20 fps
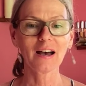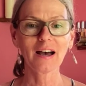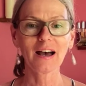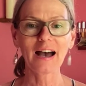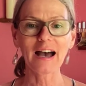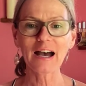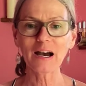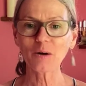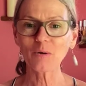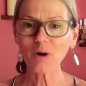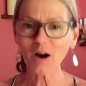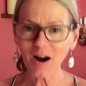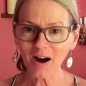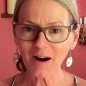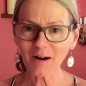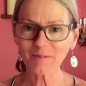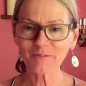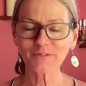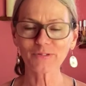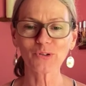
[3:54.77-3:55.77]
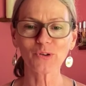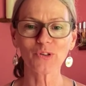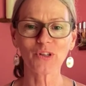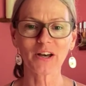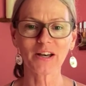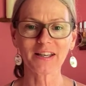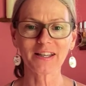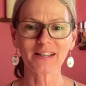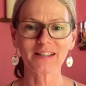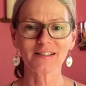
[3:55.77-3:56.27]
how harmful
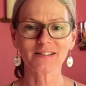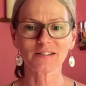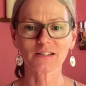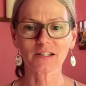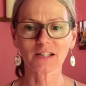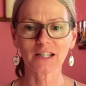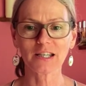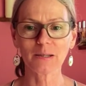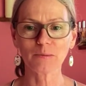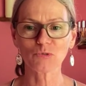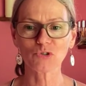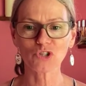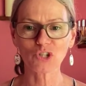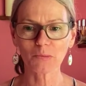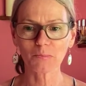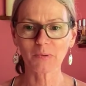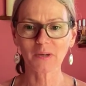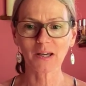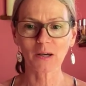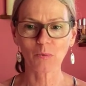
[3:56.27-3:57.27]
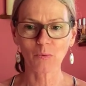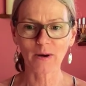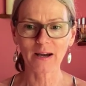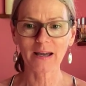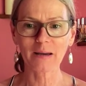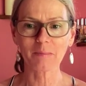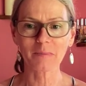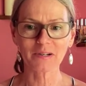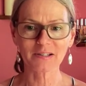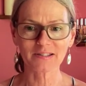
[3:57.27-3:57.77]
that is, to keep chipping away
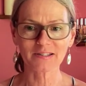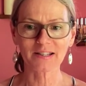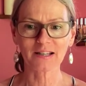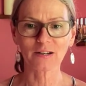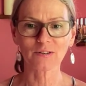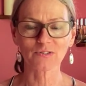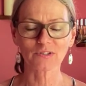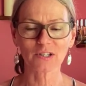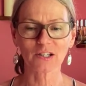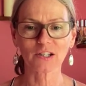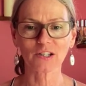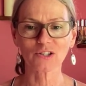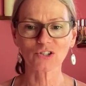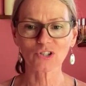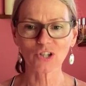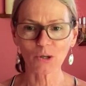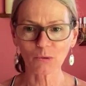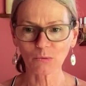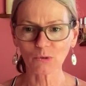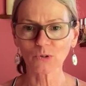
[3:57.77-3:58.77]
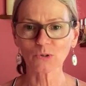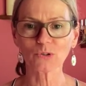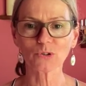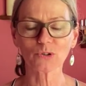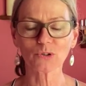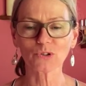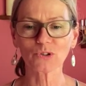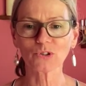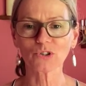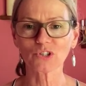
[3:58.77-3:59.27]
at myself saying you don't look
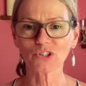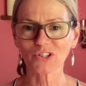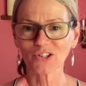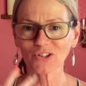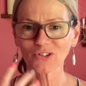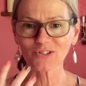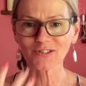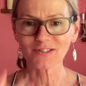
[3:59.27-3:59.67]
good, you're not